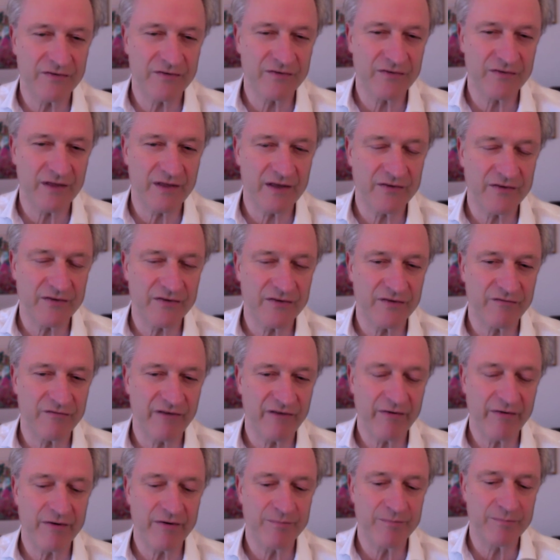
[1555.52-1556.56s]

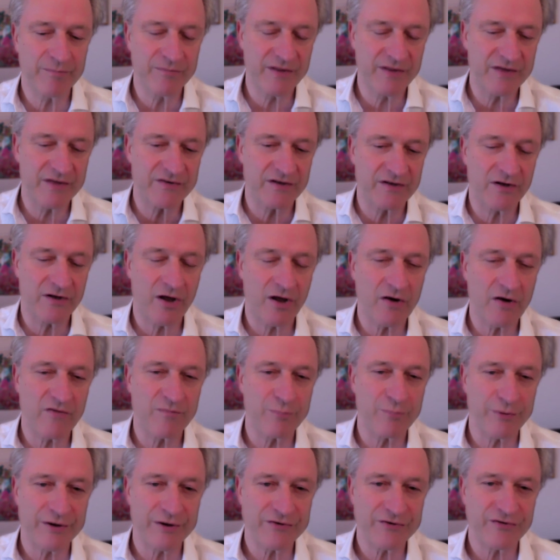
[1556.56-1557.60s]
there's a lot of
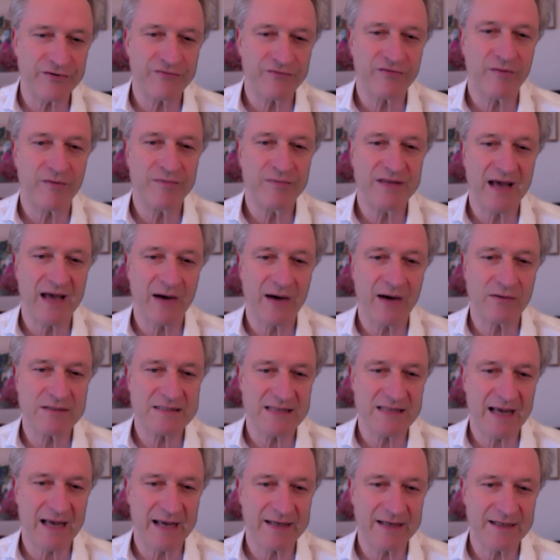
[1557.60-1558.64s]
pressure from the
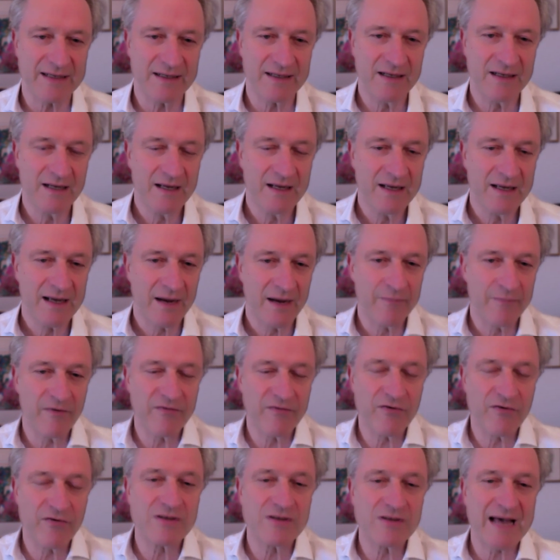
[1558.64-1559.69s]
outside. Of
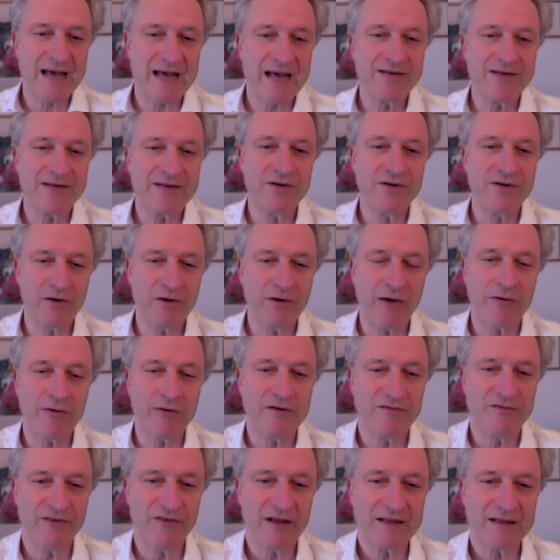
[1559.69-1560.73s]
course, I don't know how it
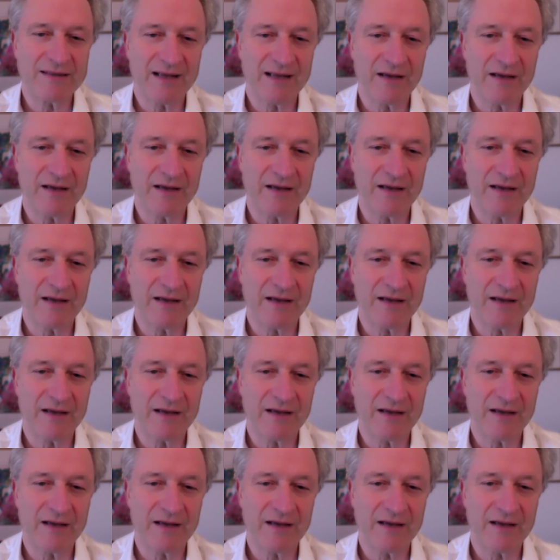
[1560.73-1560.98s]
felt like